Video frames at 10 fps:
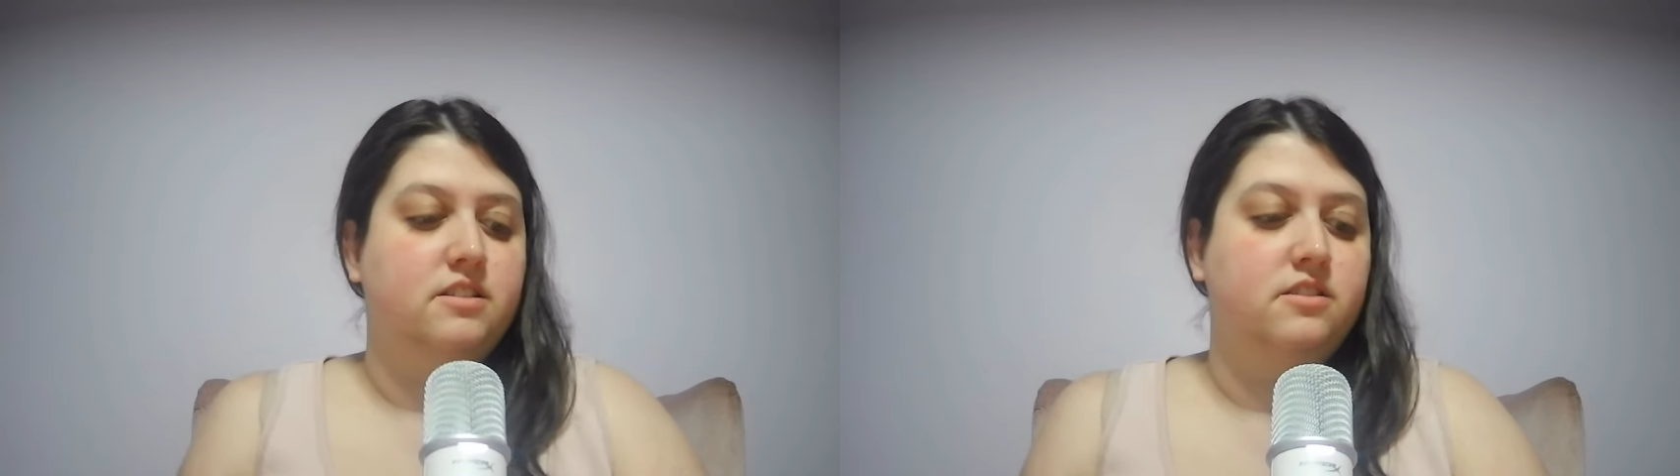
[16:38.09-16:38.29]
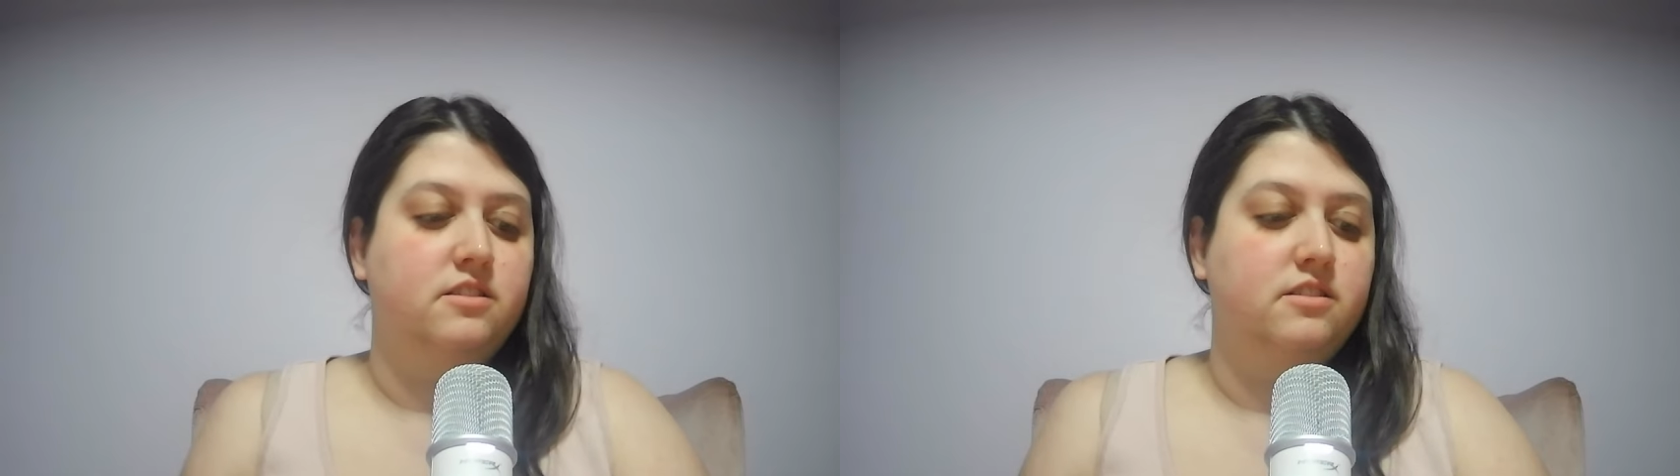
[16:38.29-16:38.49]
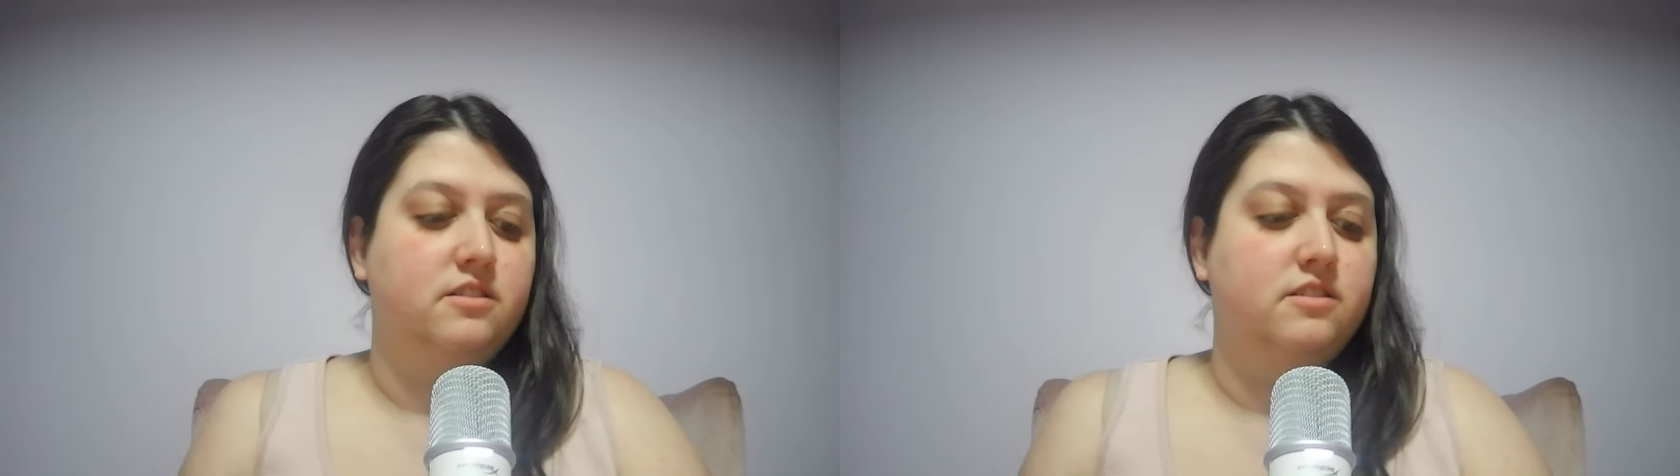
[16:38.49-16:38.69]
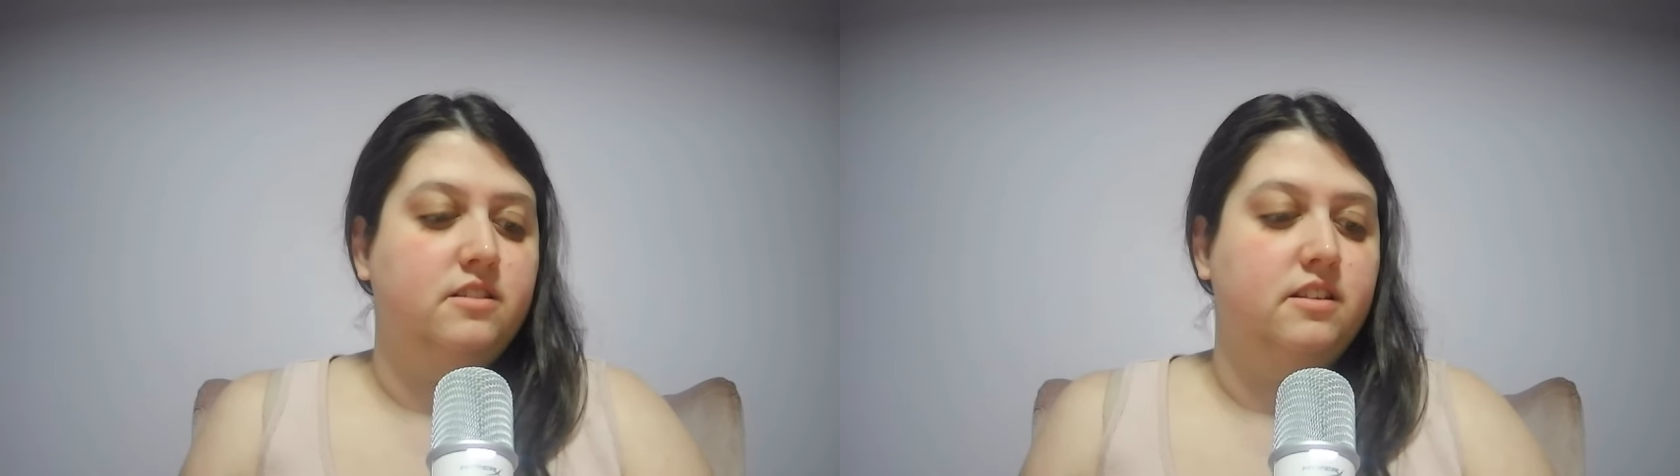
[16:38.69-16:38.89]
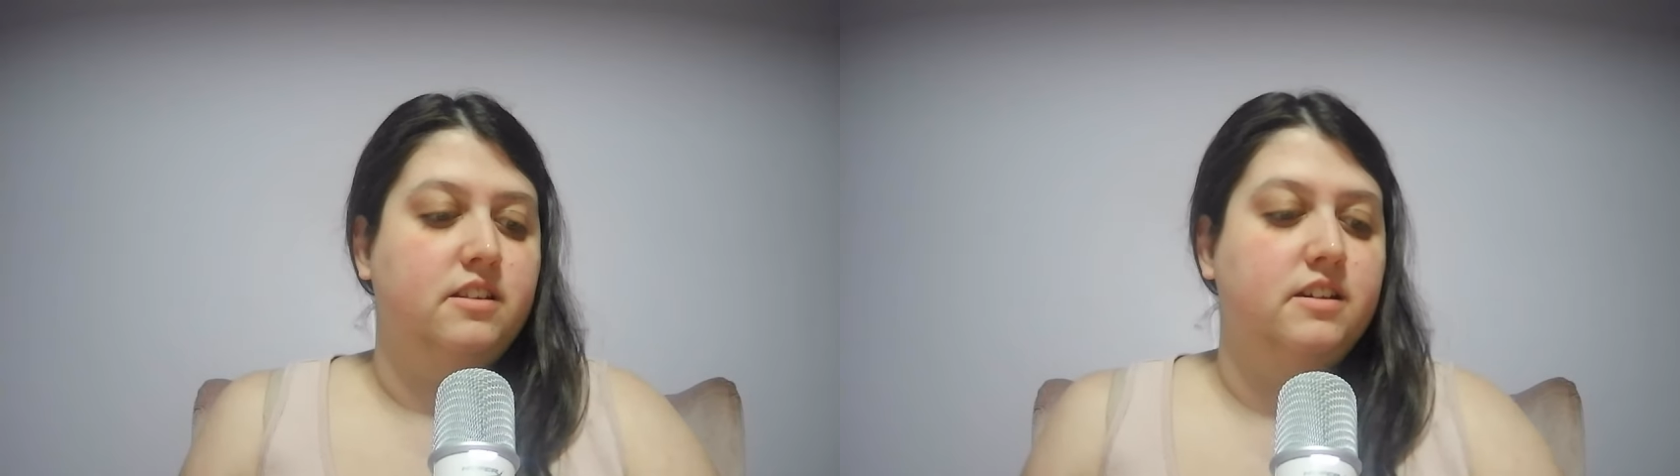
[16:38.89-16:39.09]
to
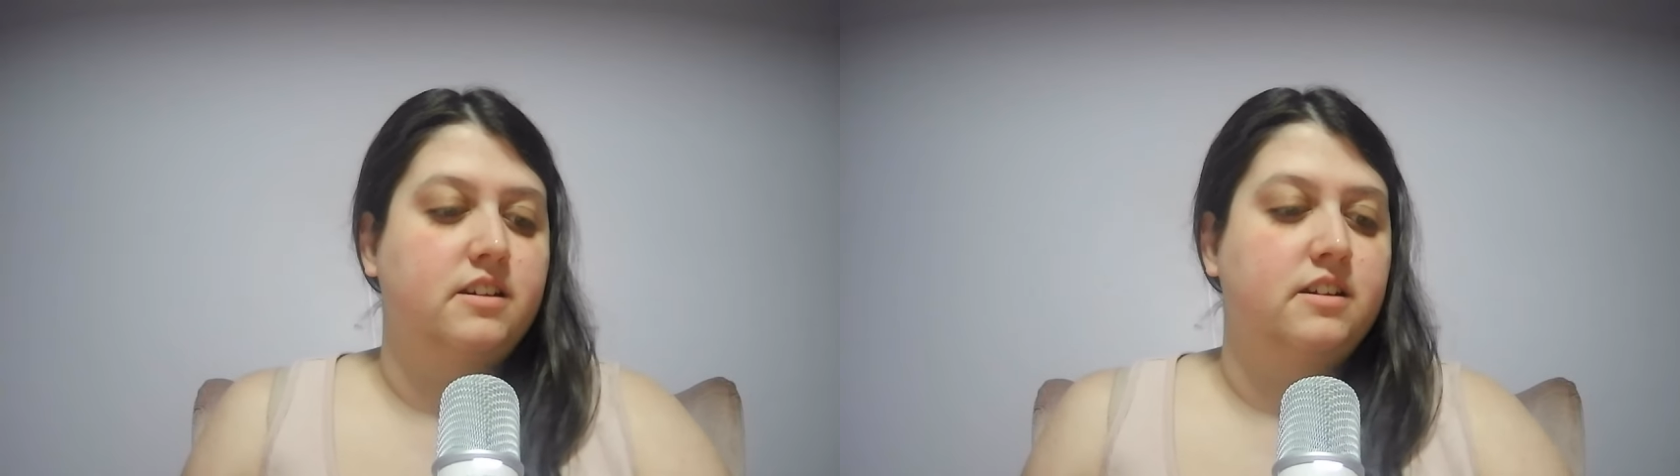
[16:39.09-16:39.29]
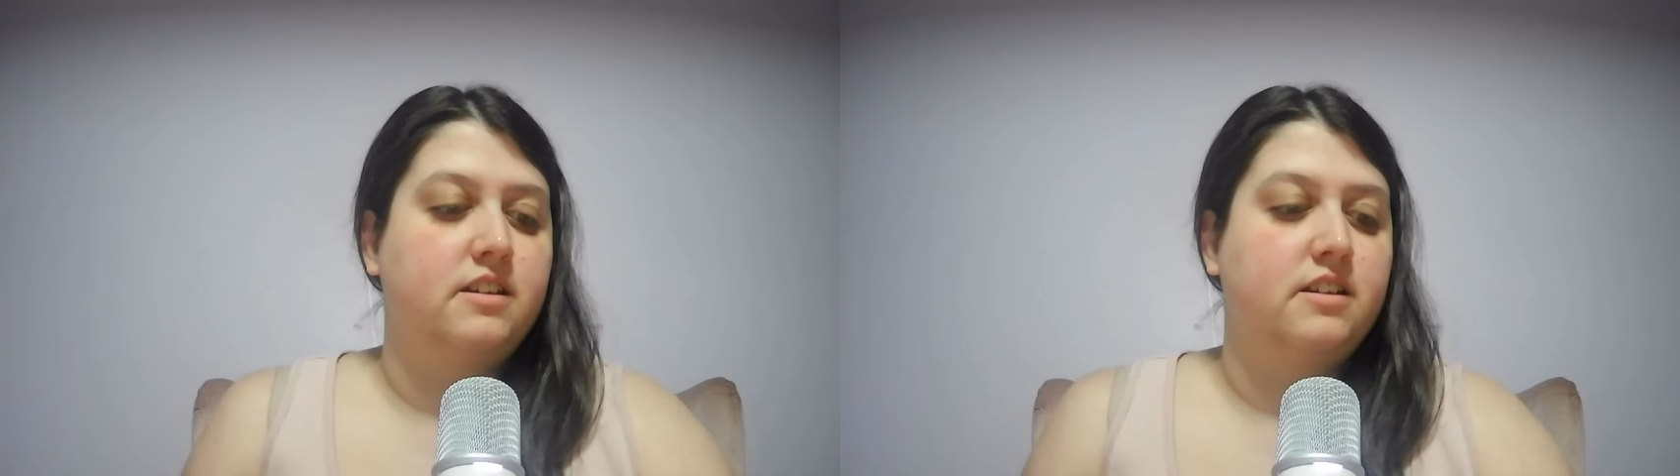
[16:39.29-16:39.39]
the